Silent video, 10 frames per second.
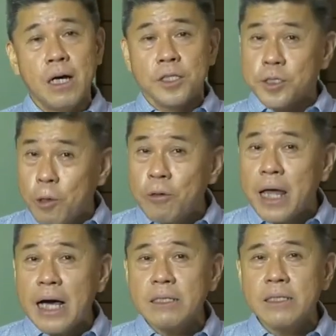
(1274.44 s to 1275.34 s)
so
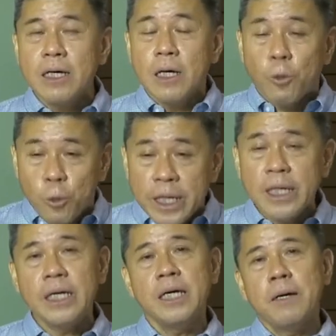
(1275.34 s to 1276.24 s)
that
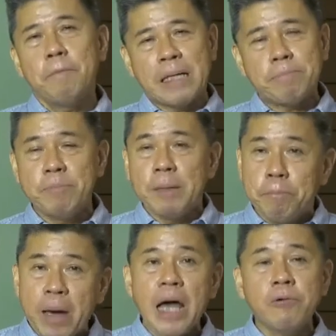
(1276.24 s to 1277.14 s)
we might be
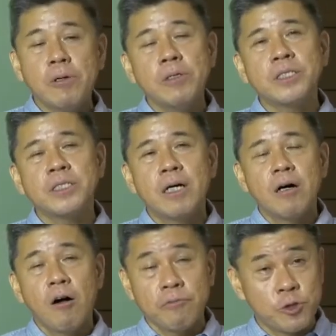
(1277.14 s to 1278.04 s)

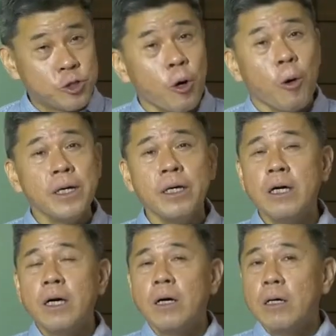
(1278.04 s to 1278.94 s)
bearers of
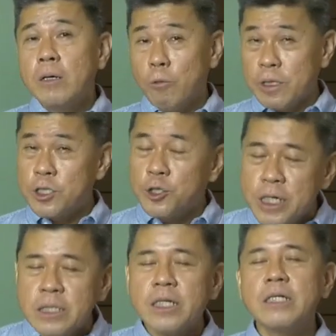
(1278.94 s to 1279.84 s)
joy, who is
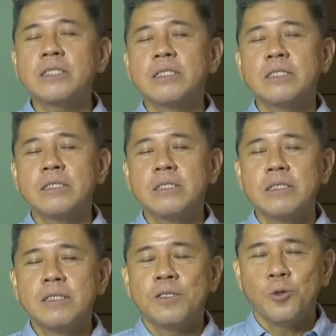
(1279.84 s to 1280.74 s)
Jesus,
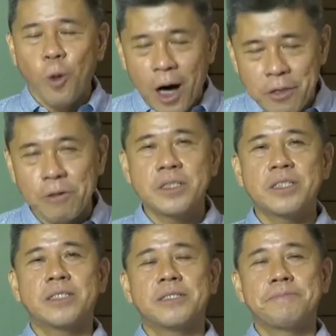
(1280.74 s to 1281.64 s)
to
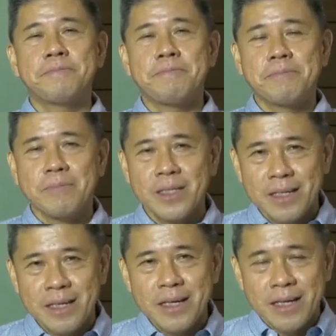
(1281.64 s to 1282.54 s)
others.
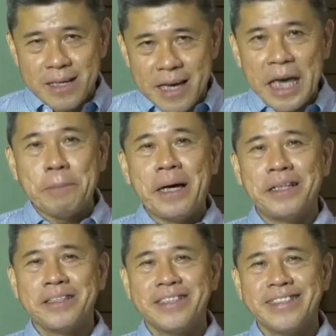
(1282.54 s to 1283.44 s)

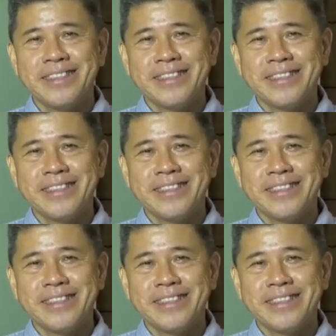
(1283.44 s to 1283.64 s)
Amen.